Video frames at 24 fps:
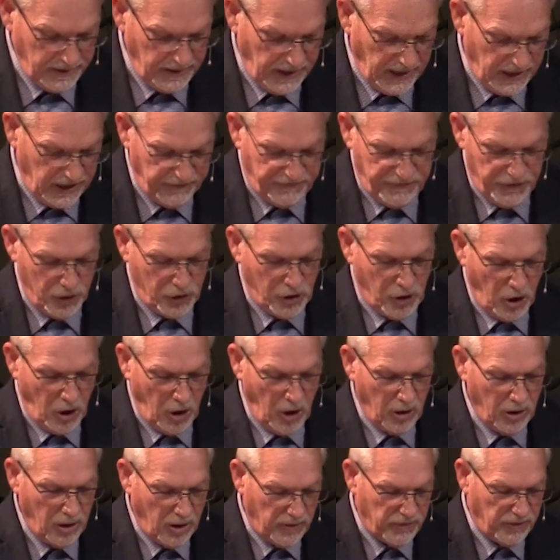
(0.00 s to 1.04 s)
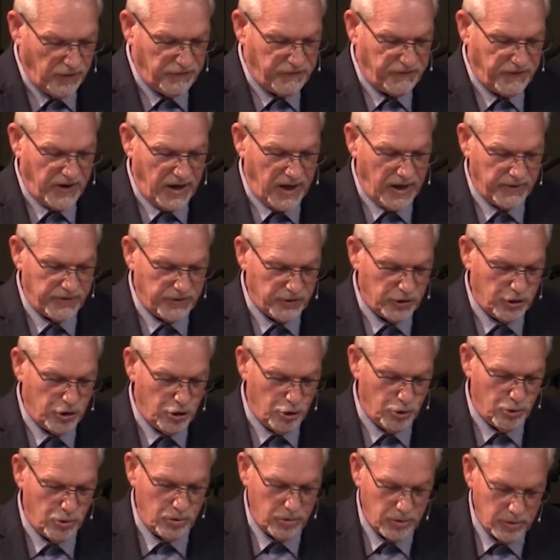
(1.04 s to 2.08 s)
And if you call on the Father,
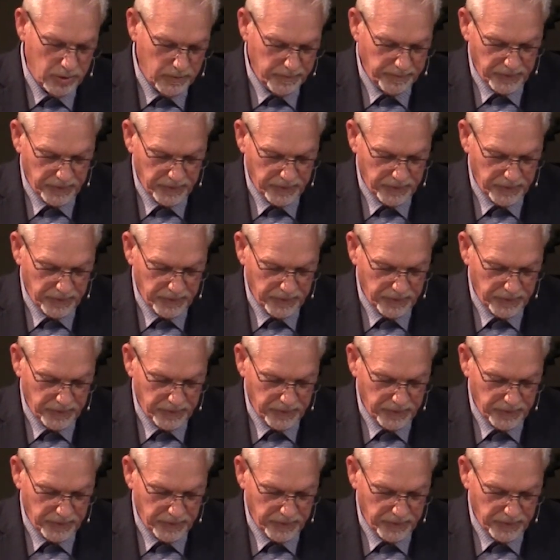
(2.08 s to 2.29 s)
who